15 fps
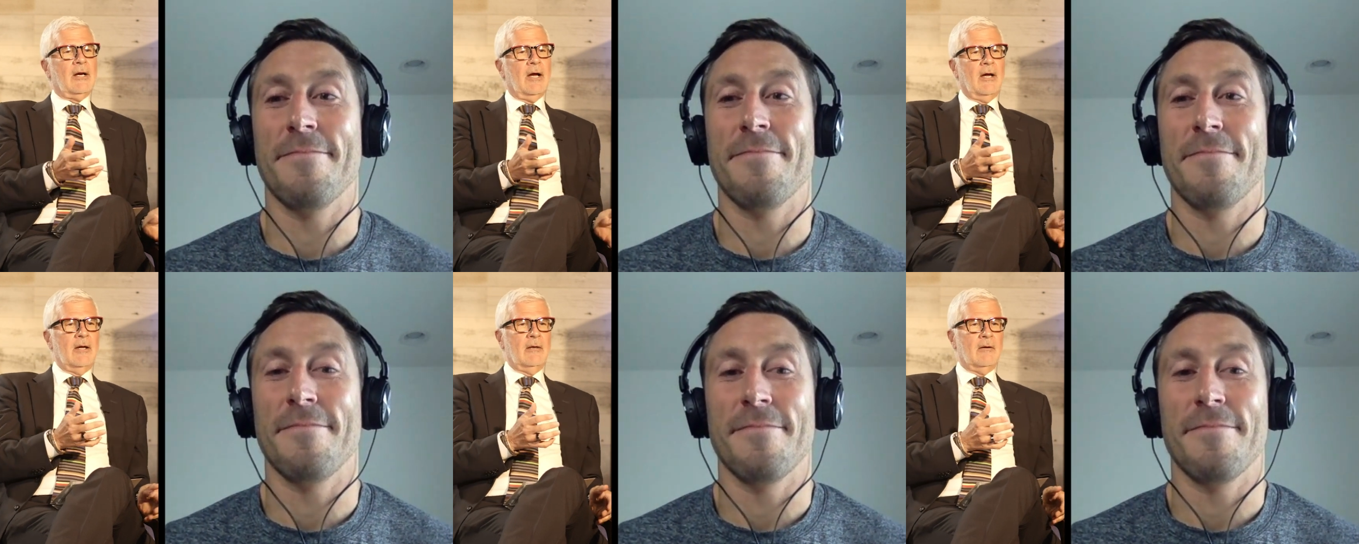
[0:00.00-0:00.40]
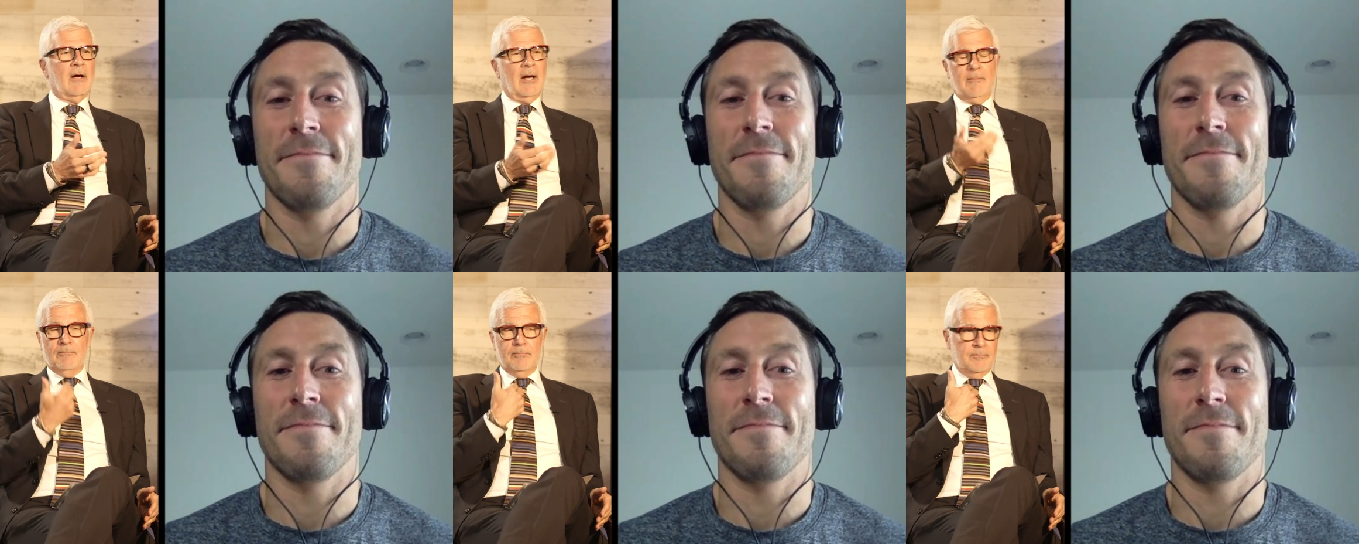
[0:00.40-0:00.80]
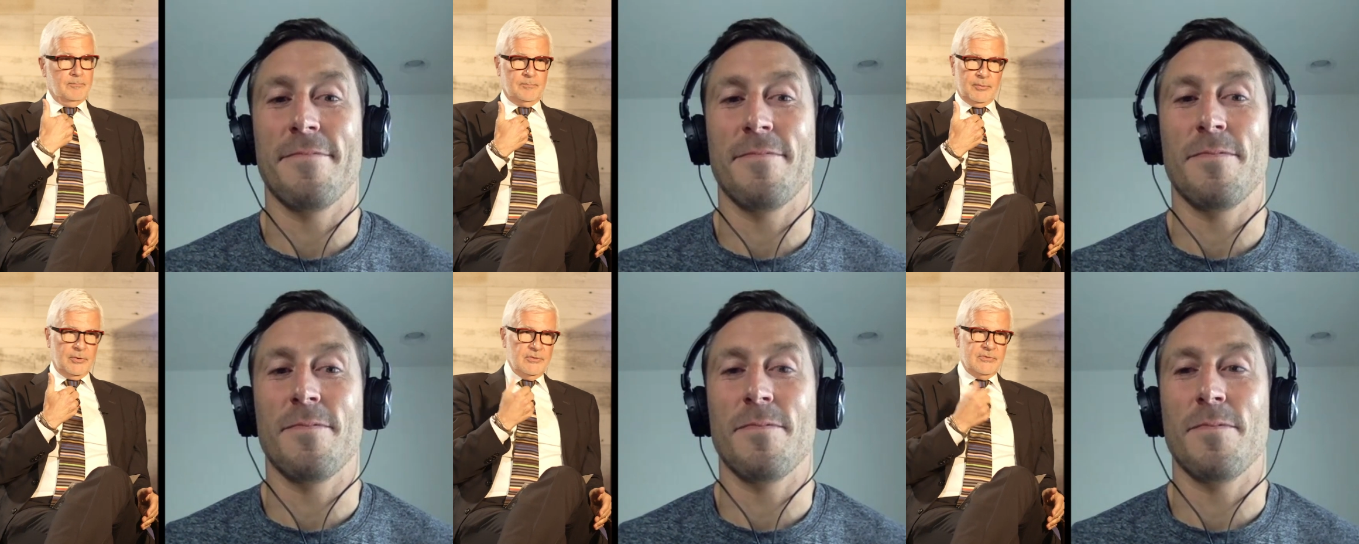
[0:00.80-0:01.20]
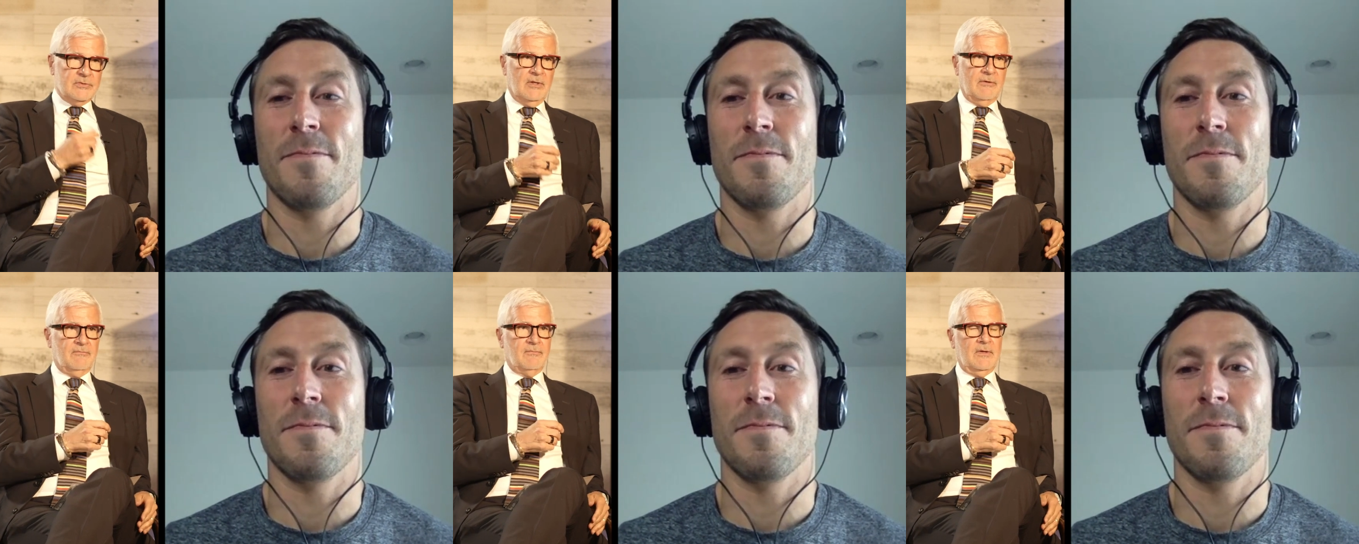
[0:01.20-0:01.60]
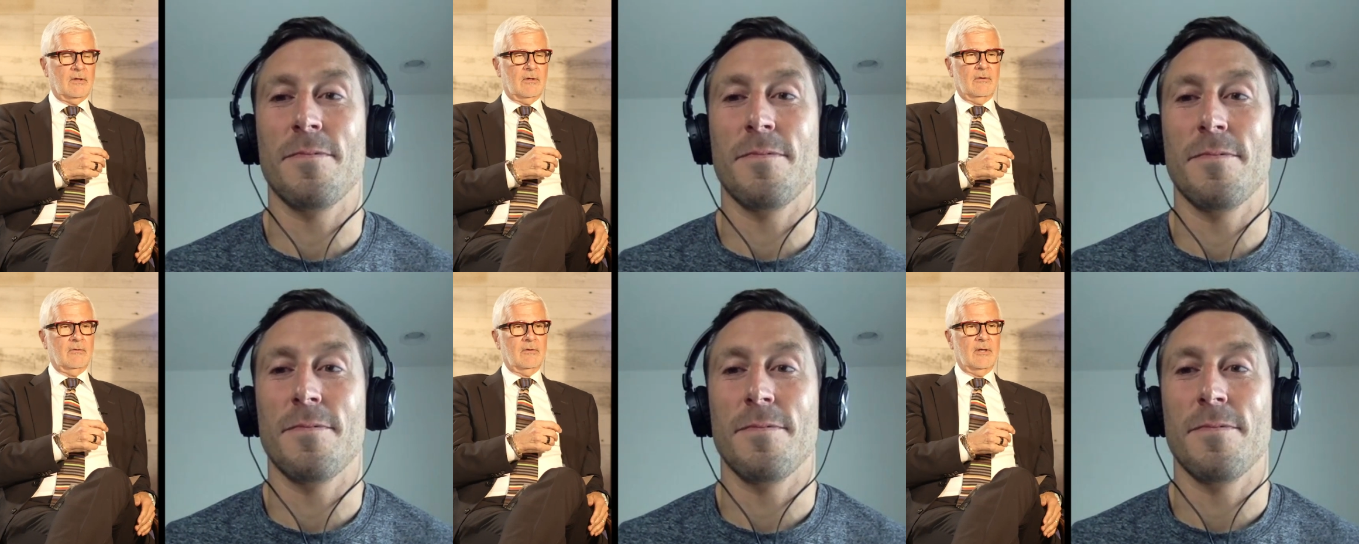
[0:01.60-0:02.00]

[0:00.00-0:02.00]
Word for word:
Speaker 1: I, I personally feel